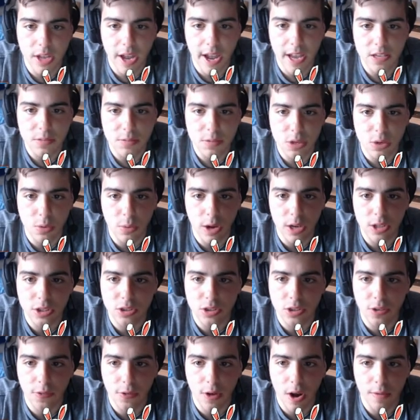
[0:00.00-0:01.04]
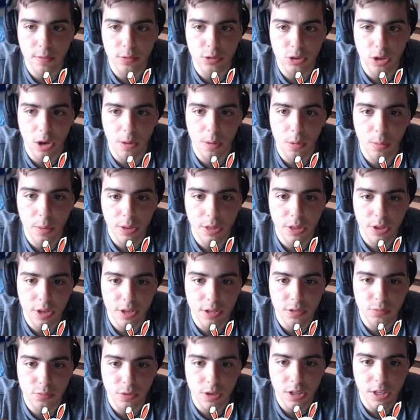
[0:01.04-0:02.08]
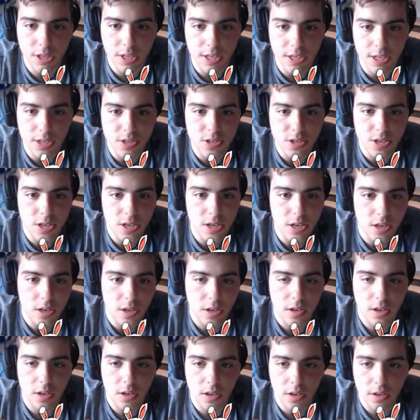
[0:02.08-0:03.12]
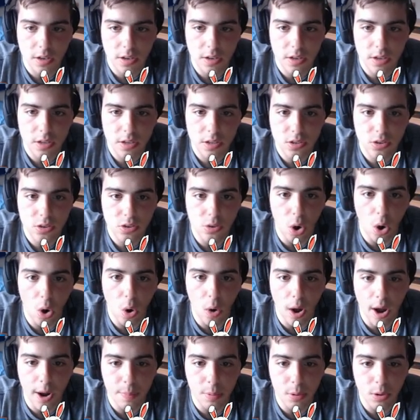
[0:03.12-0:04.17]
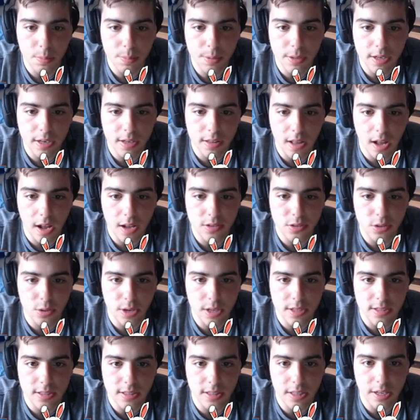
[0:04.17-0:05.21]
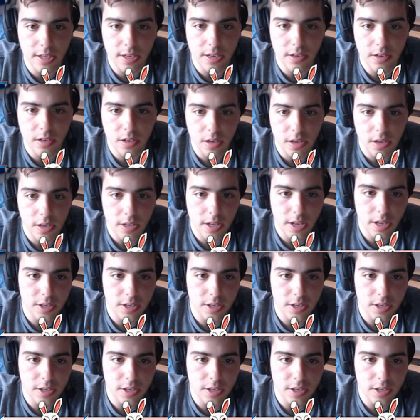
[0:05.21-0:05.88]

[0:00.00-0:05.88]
ask me questions if you're having trouble with it. It's really easy. It's so, oh, I pulled Pete Alonzo. That's lit. Yeah,